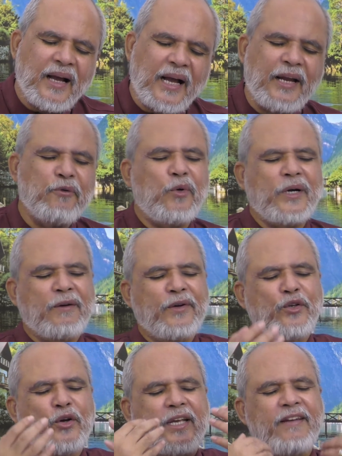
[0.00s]
And whatever
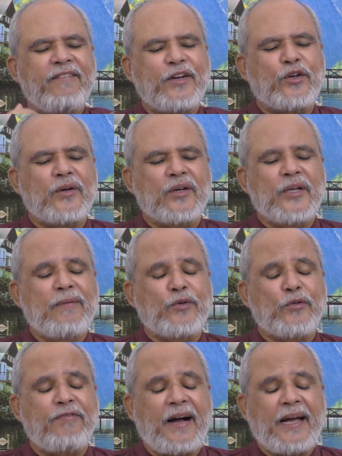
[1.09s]
you give
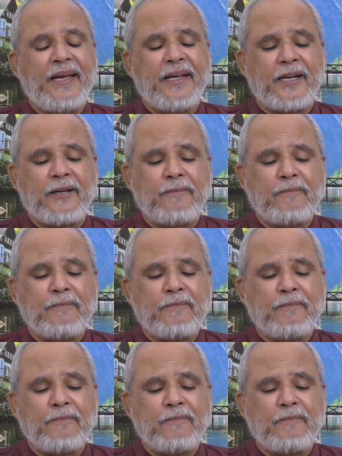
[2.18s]
to fire,